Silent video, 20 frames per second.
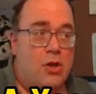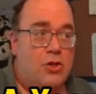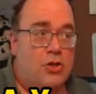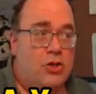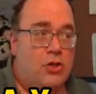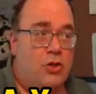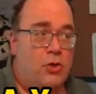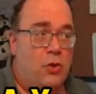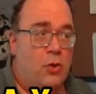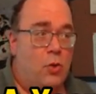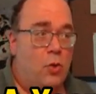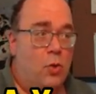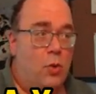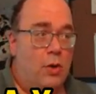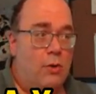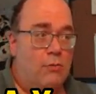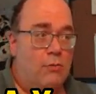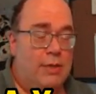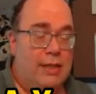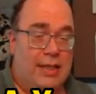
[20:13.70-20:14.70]
to
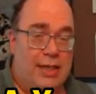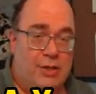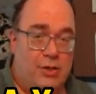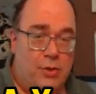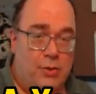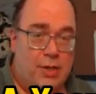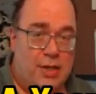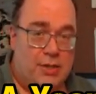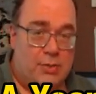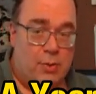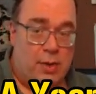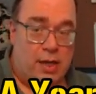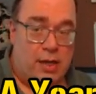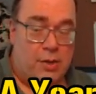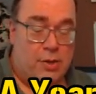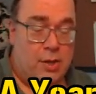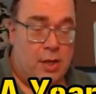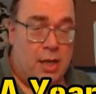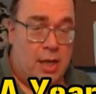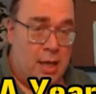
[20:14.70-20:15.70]
really do this
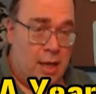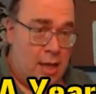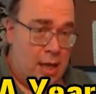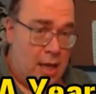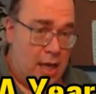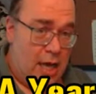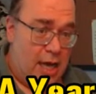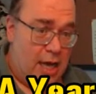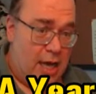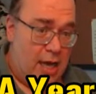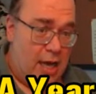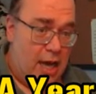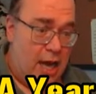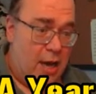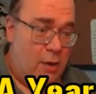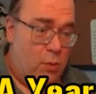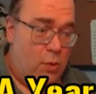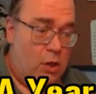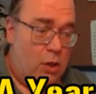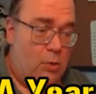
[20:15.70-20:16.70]
with, uh, I
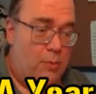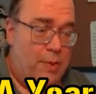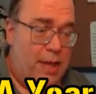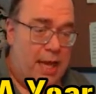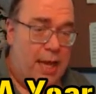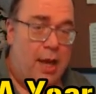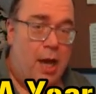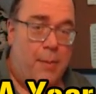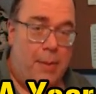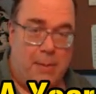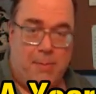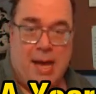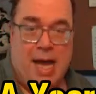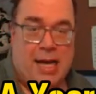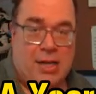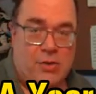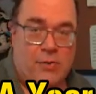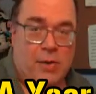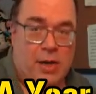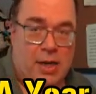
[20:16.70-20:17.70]
will be coming back
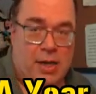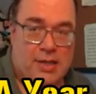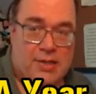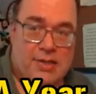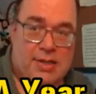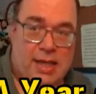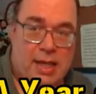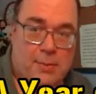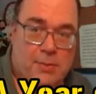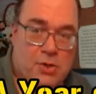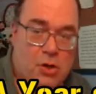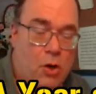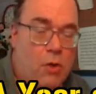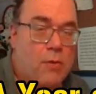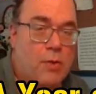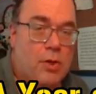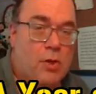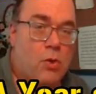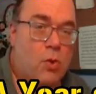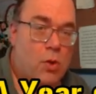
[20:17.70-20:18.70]
to various themes over
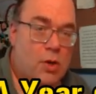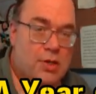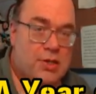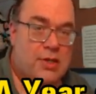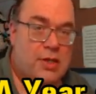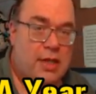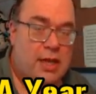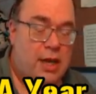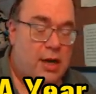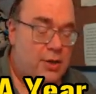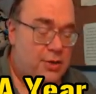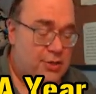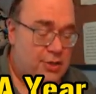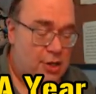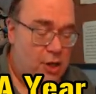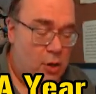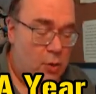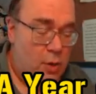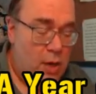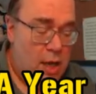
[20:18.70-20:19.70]
the course of the year.
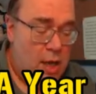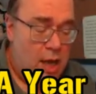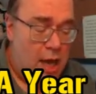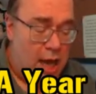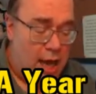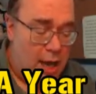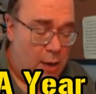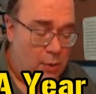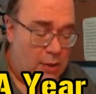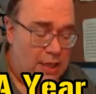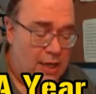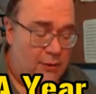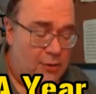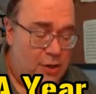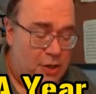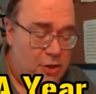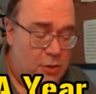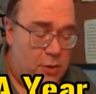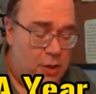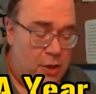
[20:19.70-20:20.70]
So I will
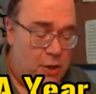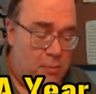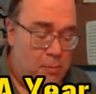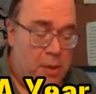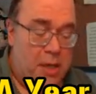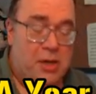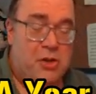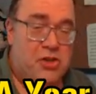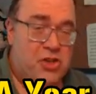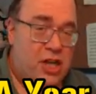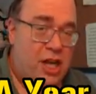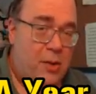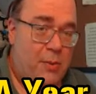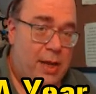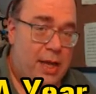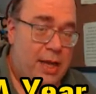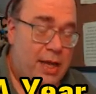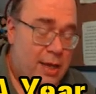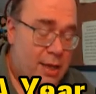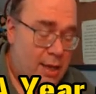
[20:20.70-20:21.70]
definitely do another Button Shy
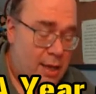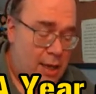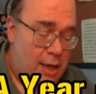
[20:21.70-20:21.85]
week.